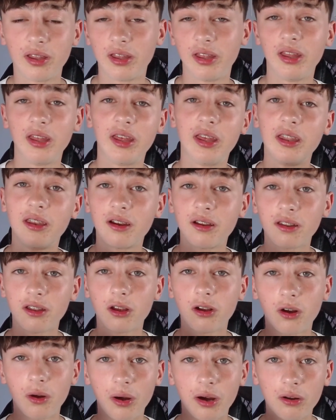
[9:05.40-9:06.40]
He'd either
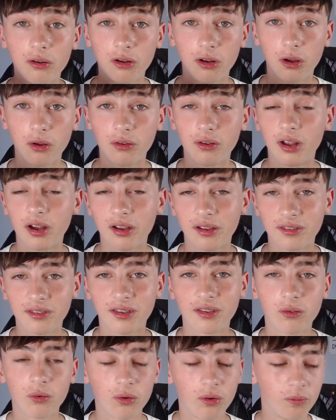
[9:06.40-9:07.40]
go out on loan, like I
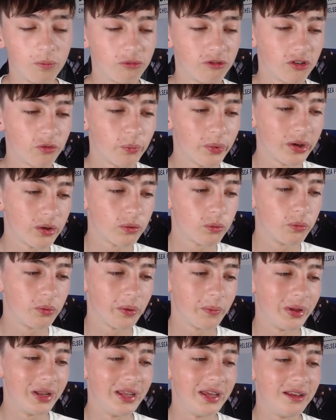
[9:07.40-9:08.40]
said, to a respectable
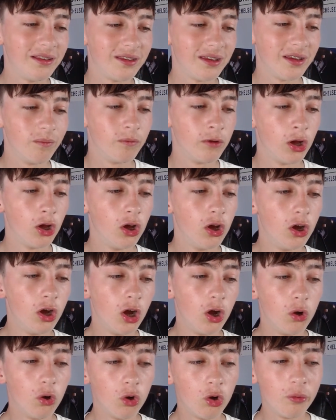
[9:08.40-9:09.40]
Premier League team,
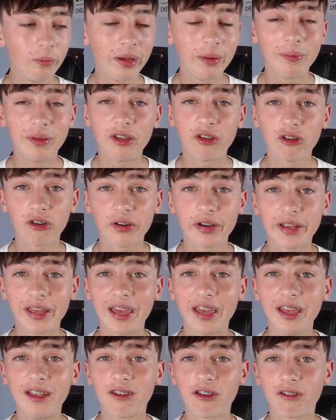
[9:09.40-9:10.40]
or maybe try and
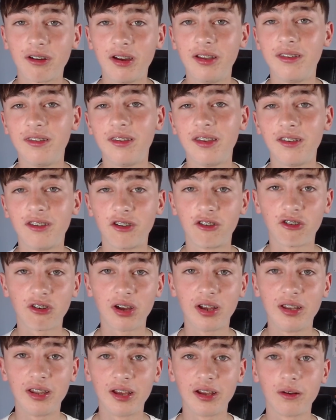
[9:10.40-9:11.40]
get integrated into
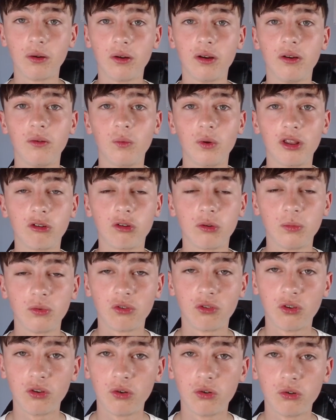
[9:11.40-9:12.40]
training with
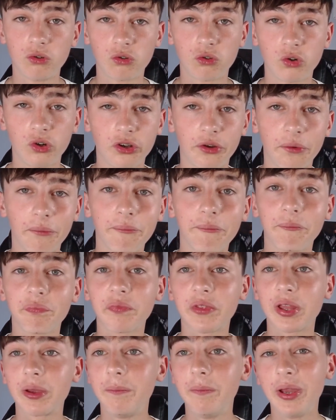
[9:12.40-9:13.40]
Thomas Tuchel's squad.
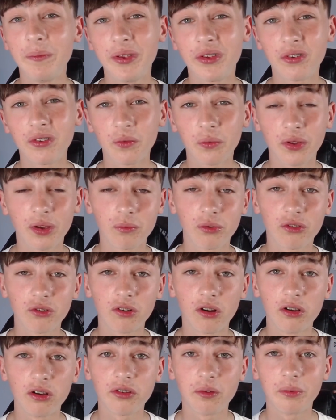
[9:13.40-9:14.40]
Maybe sometimes
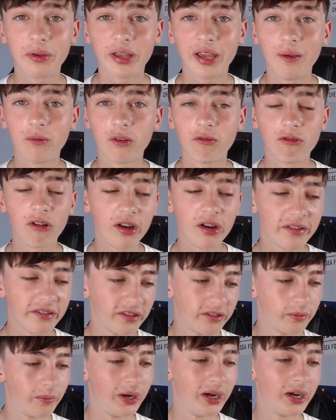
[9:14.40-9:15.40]
start some games at right
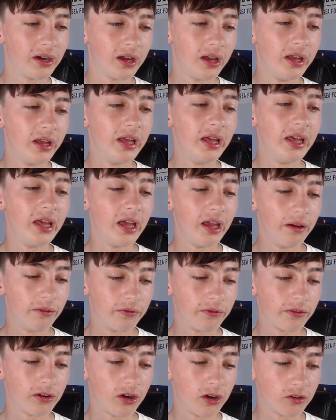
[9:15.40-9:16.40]
centre-back
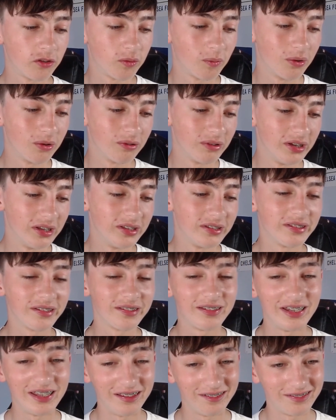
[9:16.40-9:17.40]
if Fikayo Tomori
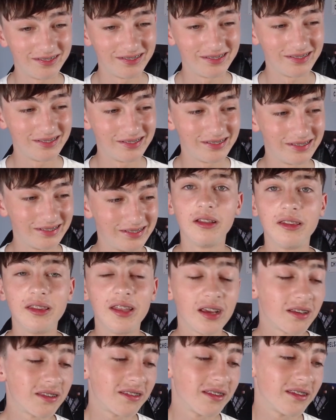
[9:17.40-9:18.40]
does leave.
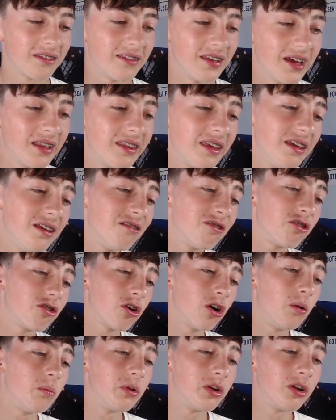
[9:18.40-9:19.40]
Next, Teddy
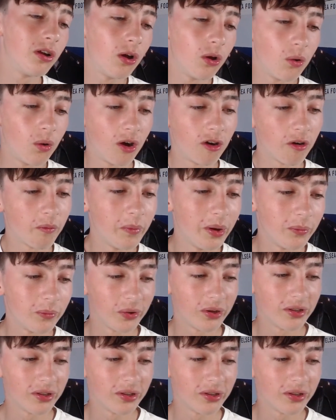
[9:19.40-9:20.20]
Sharman-Lowe. I remember when